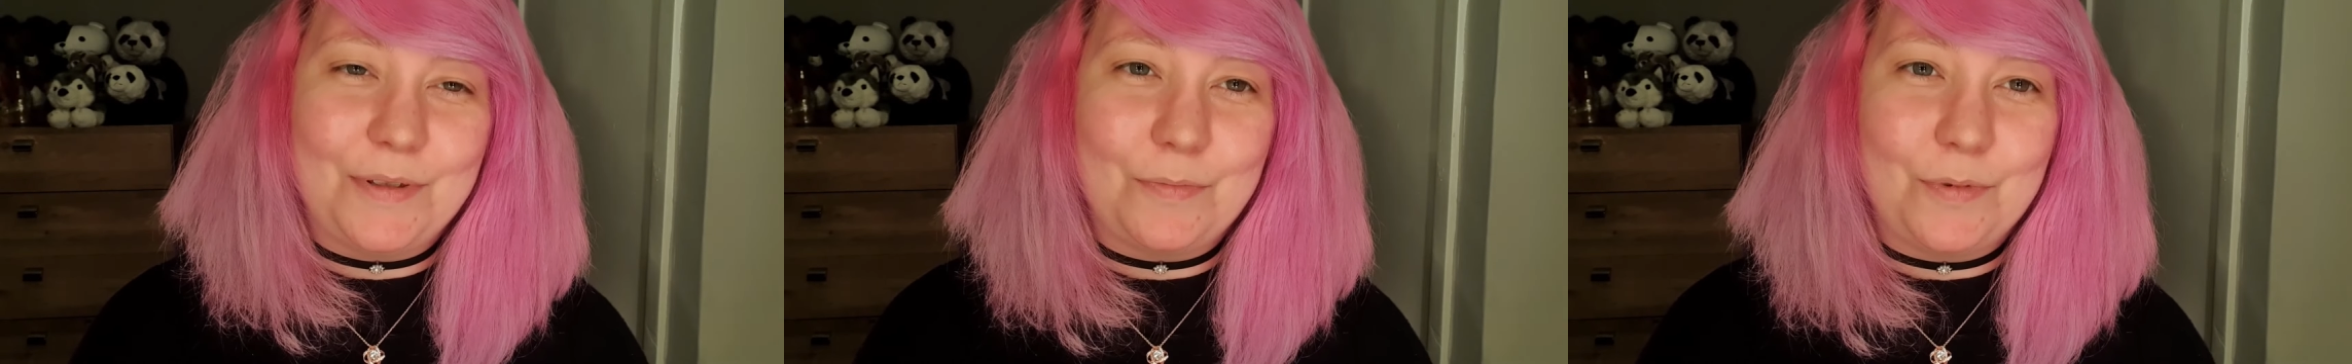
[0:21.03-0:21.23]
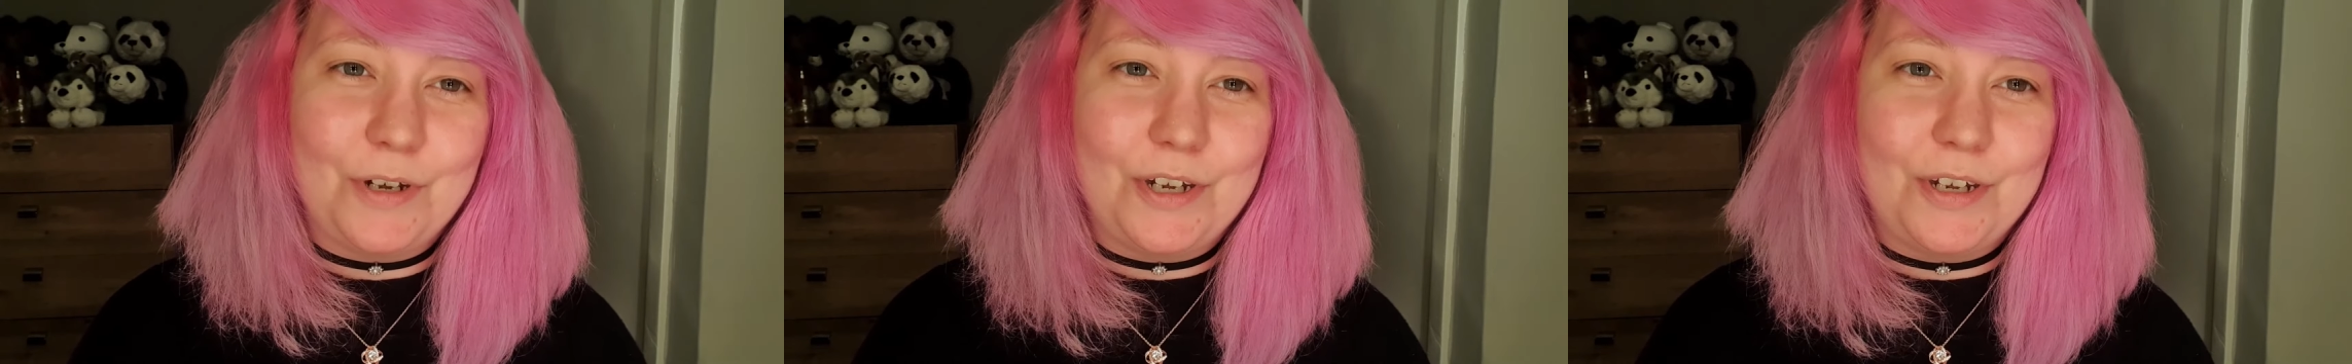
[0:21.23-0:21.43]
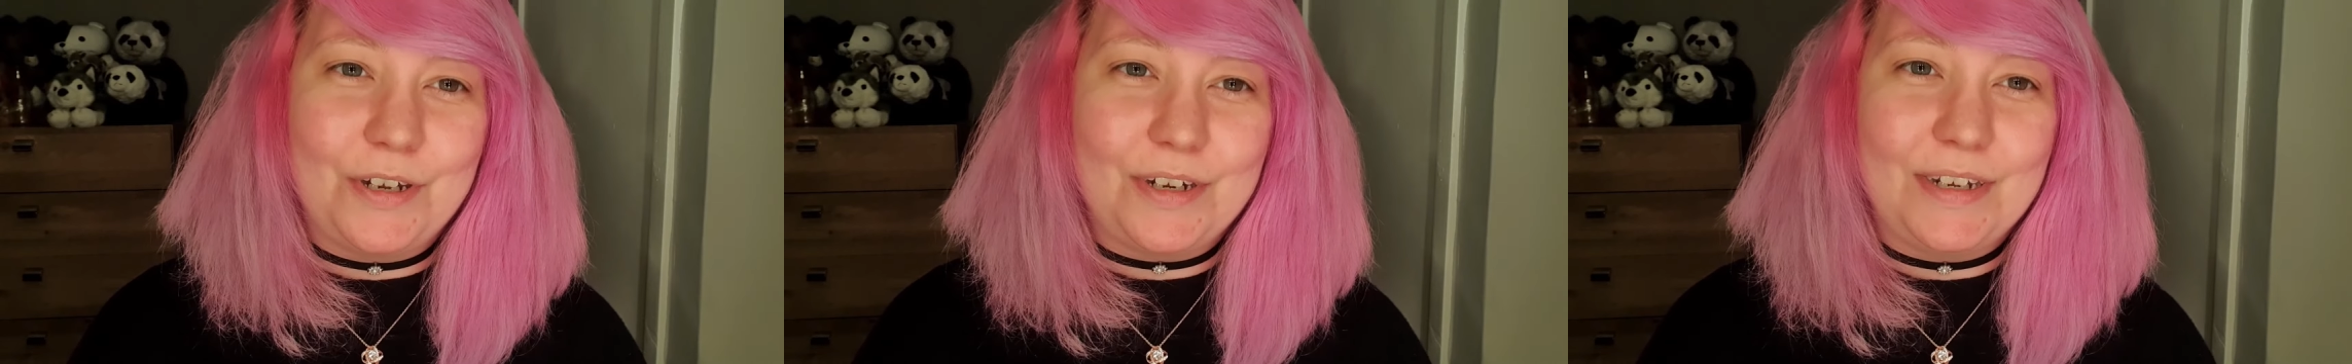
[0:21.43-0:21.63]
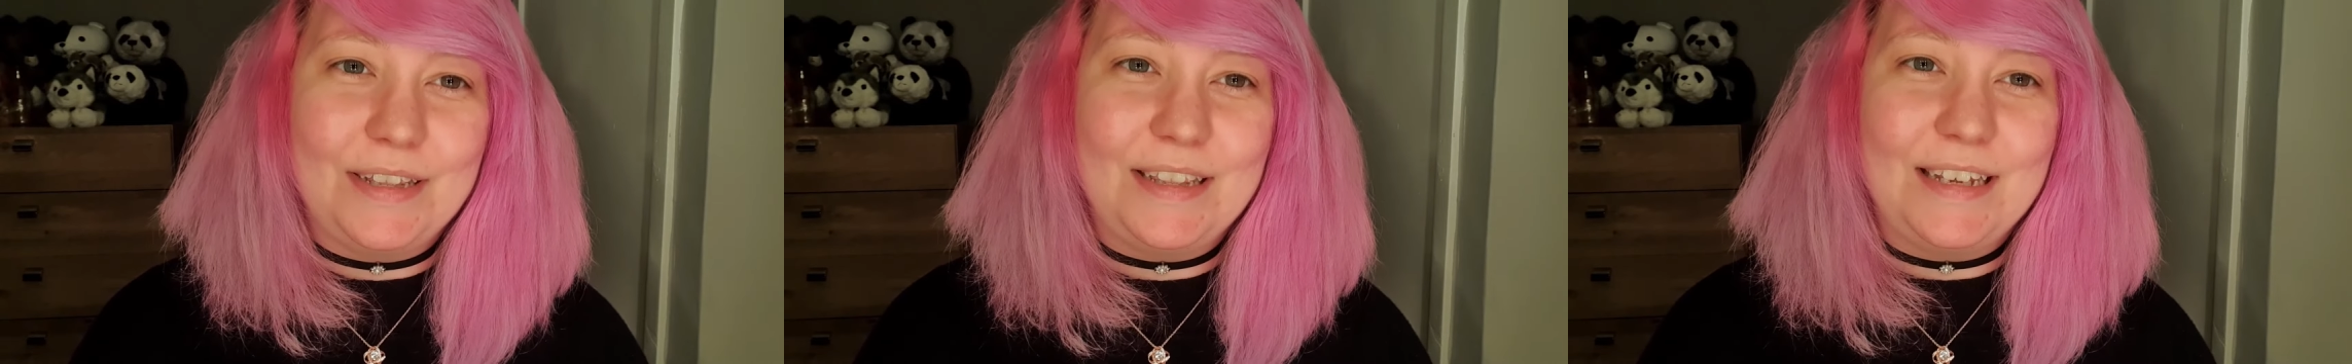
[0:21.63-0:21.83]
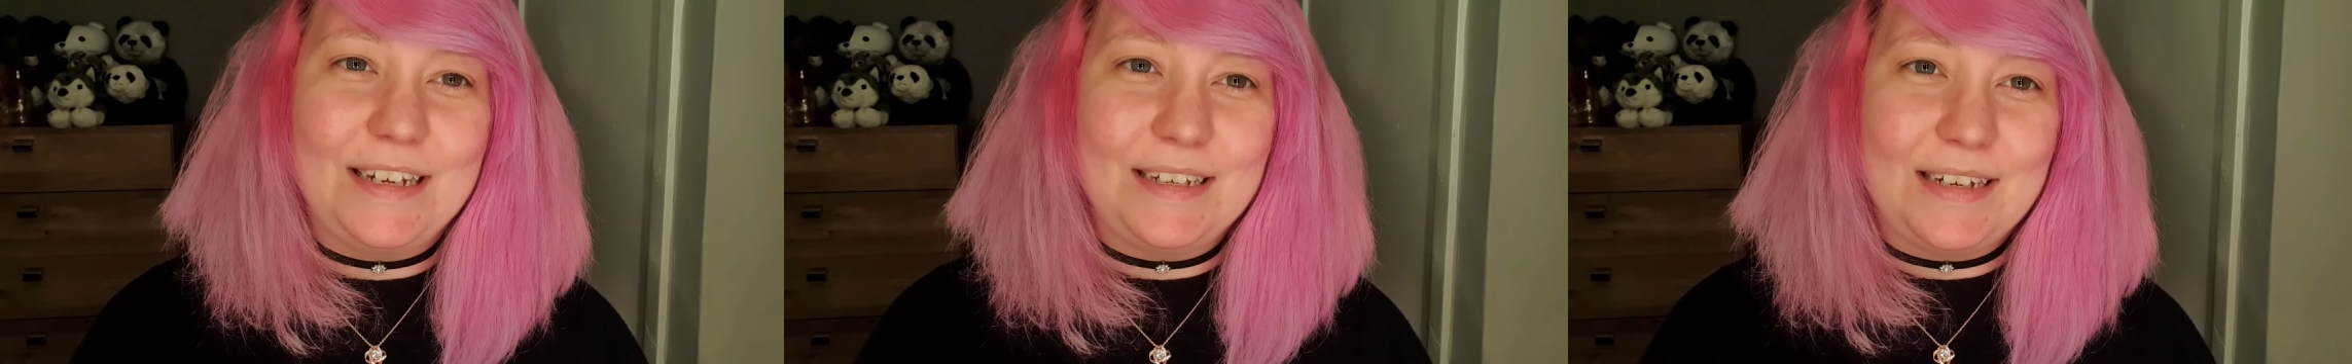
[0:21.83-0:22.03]
work and
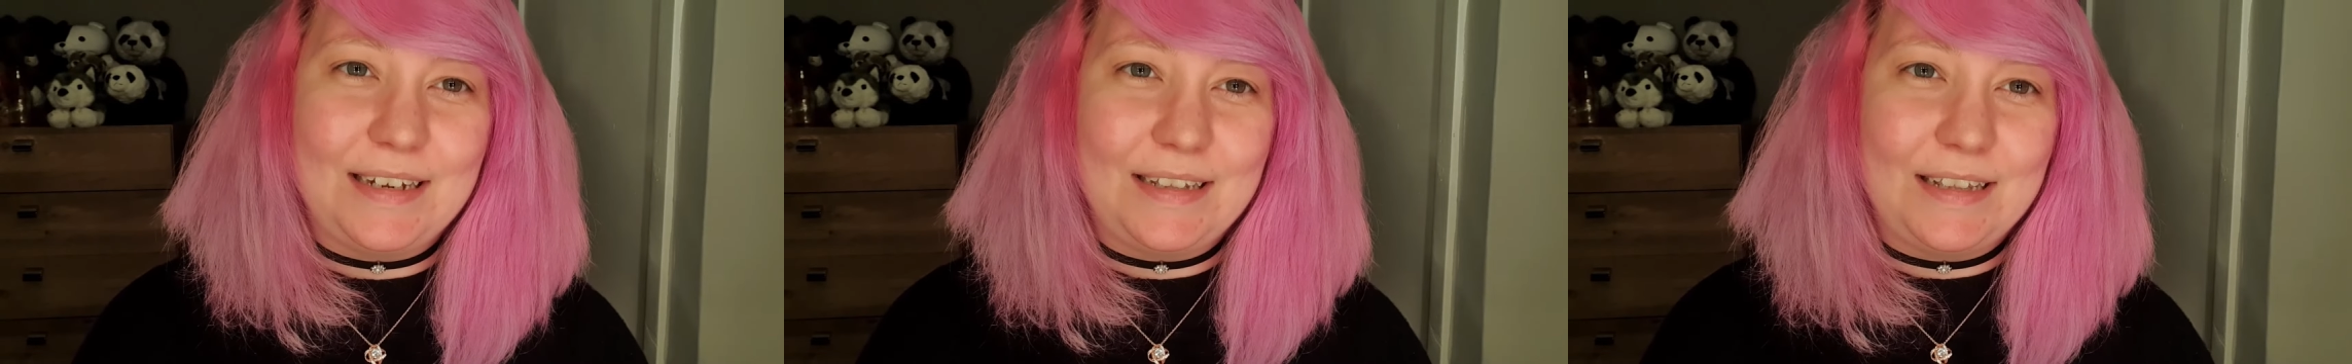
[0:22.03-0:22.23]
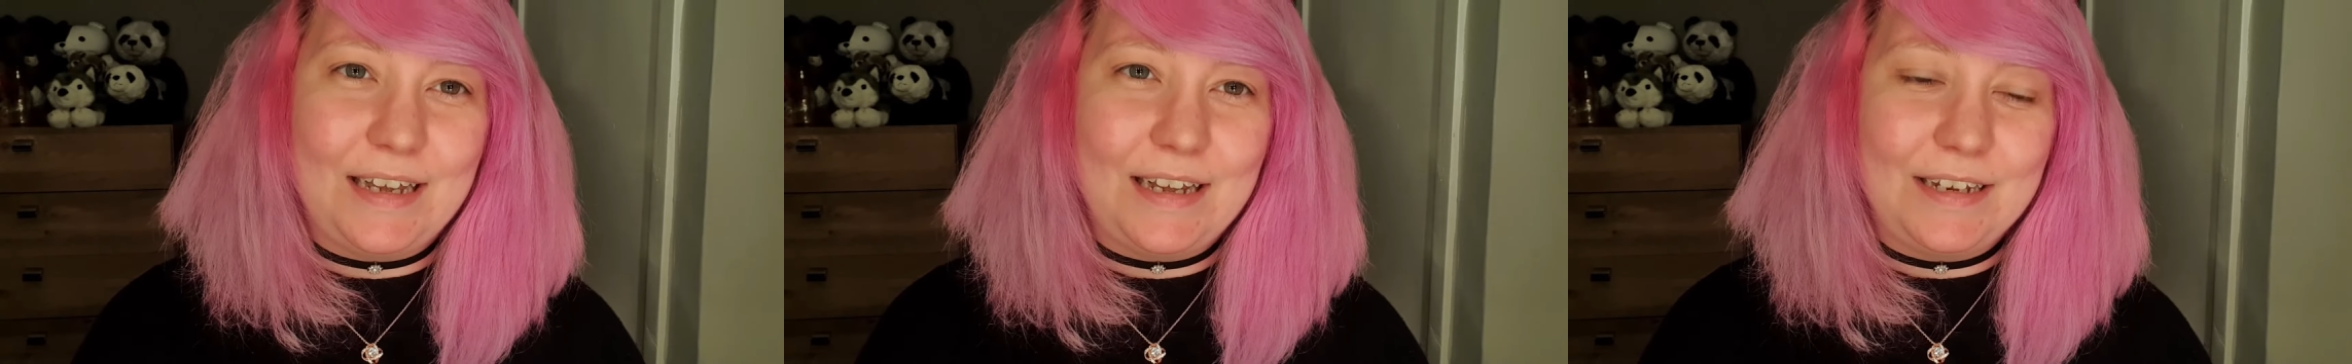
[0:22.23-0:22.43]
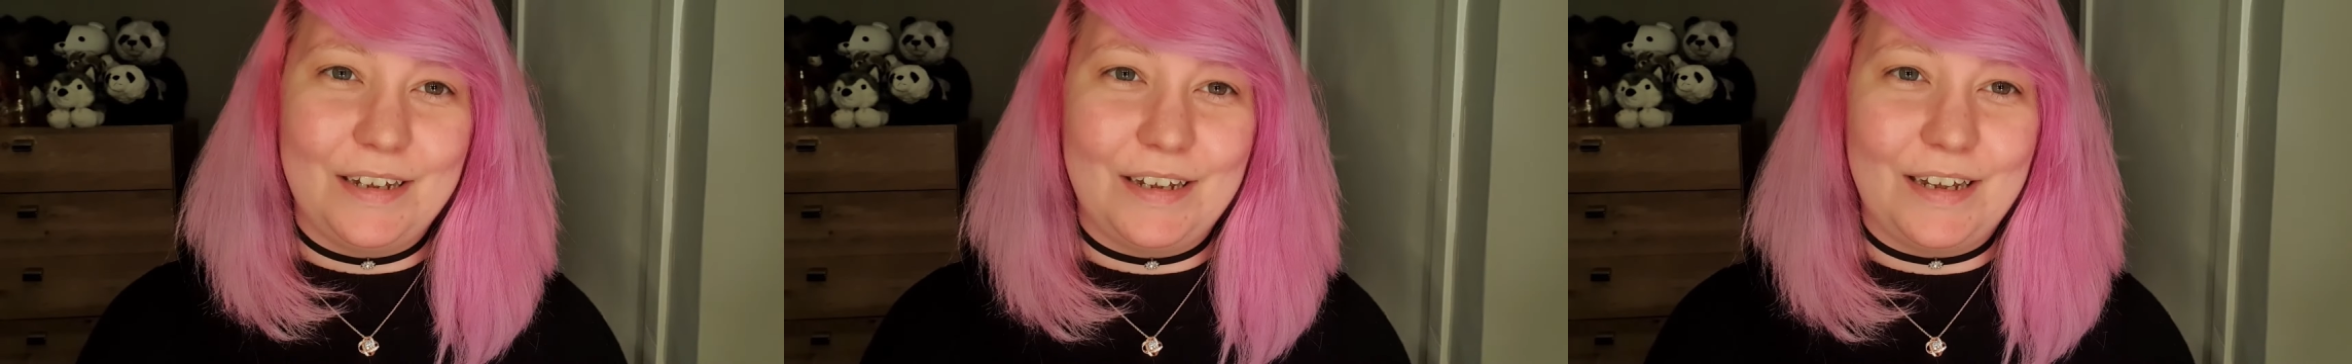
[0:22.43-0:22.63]
things like that.